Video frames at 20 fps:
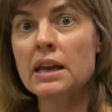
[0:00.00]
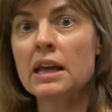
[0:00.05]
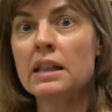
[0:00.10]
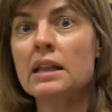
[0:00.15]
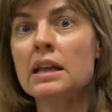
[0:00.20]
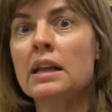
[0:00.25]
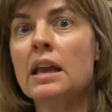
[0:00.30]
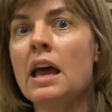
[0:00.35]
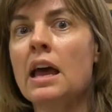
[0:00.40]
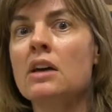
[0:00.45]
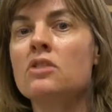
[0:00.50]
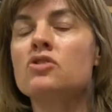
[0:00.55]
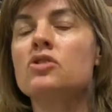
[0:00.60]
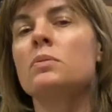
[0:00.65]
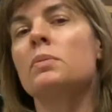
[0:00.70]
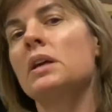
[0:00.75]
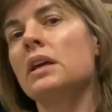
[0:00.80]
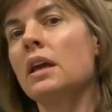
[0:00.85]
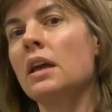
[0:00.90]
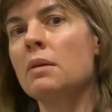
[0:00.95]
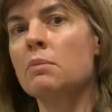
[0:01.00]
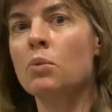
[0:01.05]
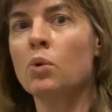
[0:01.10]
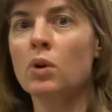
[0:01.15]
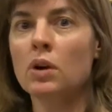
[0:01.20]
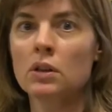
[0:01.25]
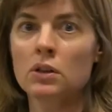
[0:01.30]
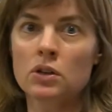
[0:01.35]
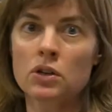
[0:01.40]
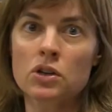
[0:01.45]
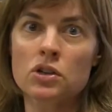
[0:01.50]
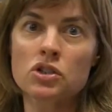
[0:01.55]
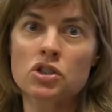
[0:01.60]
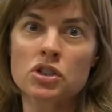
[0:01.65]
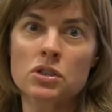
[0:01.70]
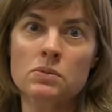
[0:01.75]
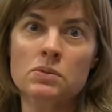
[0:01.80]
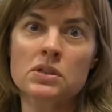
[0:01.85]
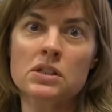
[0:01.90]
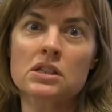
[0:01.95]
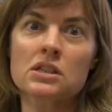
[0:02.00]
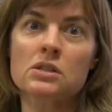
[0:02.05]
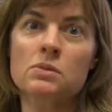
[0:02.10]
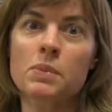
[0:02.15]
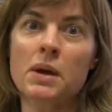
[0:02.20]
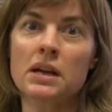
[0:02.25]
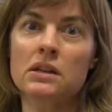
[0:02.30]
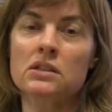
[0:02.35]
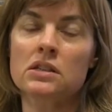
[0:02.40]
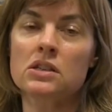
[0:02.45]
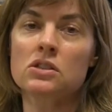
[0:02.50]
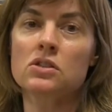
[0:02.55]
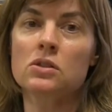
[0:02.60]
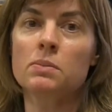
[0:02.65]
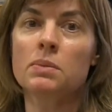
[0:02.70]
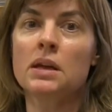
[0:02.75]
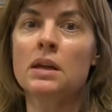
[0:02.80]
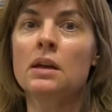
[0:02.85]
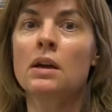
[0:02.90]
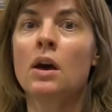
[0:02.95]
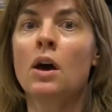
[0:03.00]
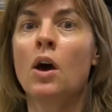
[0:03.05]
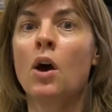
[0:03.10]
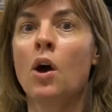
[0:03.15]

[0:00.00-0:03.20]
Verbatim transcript: And then as she became more alert, she was expected to be